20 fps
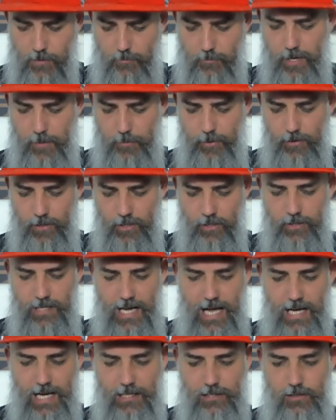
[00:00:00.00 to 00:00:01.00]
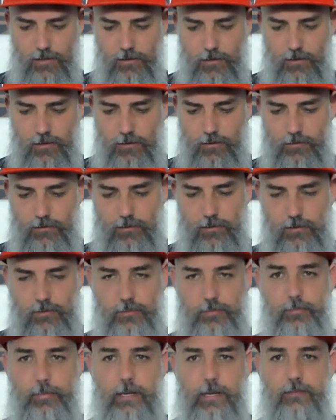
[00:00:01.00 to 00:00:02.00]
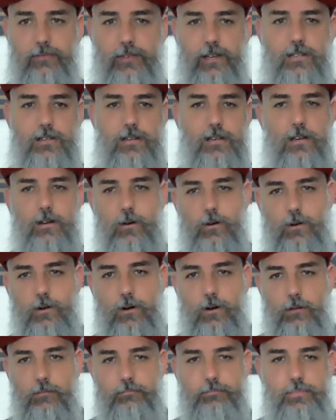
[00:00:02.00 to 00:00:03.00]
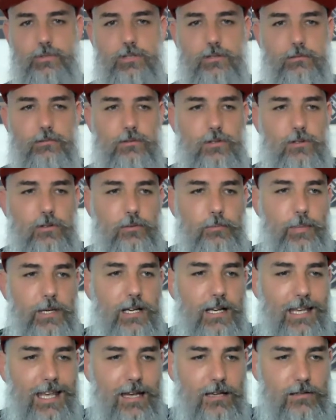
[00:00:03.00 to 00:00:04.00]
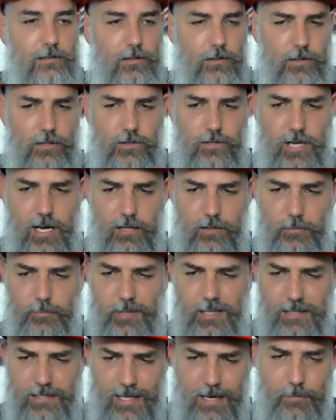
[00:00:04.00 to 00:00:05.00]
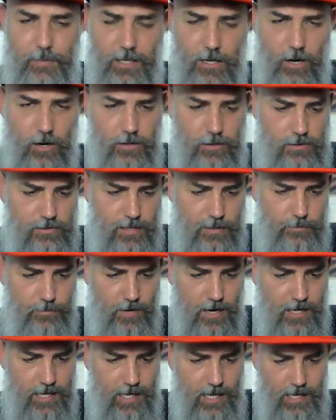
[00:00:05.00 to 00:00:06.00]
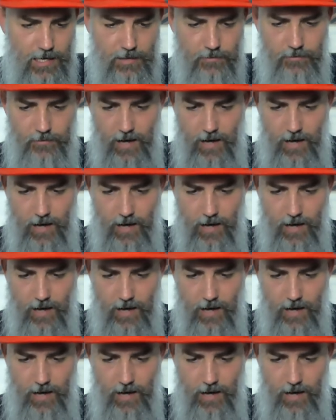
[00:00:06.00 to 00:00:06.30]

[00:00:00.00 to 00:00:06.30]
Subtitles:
people you would like to be featured or to be a guest on the channel, please let me know because I'm running out of